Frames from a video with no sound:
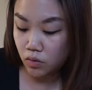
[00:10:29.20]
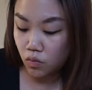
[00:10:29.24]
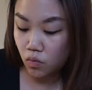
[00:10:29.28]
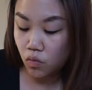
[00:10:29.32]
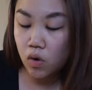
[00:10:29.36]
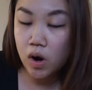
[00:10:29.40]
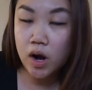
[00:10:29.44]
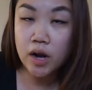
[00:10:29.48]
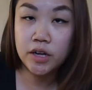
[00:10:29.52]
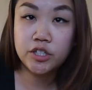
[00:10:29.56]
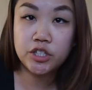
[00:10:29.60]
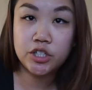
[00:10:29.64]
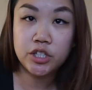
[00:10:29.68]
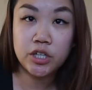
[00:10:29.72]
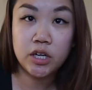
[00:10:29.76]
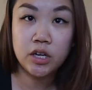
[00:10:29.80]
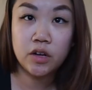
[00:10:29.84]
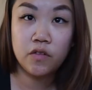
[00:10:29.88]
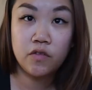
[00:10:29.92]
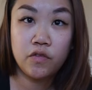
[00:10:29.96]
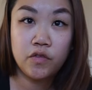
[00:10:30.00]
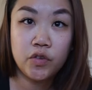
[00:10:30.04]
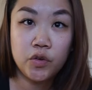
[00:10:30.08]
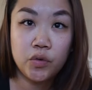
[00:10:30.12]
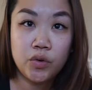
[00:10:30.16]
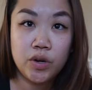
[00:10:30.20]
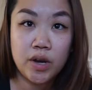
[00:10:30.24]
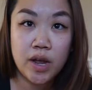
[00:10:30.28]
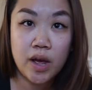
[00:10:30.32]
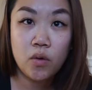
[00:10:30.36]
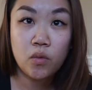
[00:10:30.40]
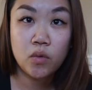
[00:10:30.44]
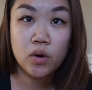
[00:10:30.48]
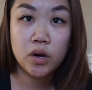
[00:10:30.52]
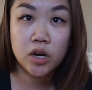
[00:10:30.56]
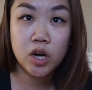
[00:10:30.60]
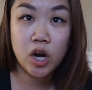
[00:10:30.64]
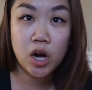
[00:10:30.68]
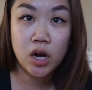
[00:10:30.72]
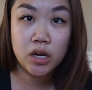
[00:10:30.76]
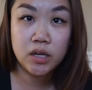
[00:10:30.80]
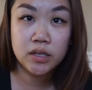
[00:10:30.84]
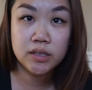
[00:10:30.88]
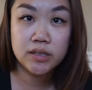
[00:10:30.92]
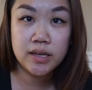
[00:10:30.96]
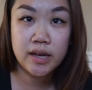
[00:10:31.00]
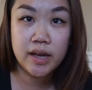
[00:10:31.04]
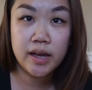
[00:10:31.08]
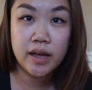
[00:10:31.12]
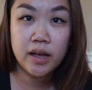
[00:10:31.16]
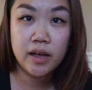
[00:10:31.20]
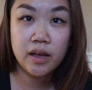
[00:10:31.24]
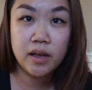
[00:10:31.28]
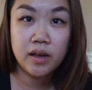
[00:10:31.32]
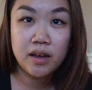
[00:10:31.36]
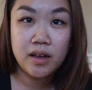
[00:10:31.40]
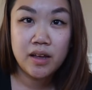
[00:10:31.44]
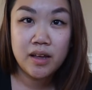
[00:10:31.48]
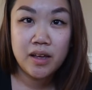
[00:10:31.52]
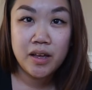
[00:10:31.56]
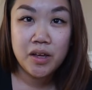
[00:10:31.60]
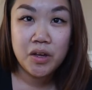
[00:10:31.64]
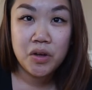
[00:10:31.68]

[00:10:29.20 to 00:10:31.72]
watching Food Network all day.